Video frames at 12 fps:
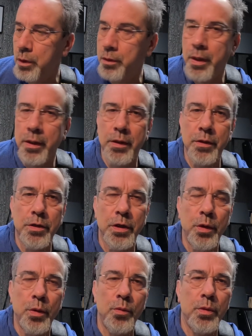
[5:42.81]
And then
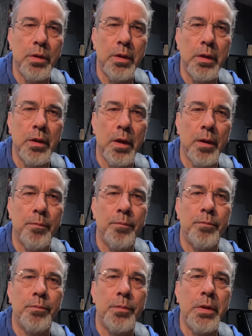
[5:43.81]
continuing with the
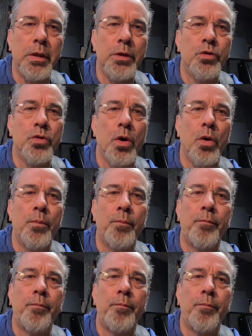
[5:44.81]
intro,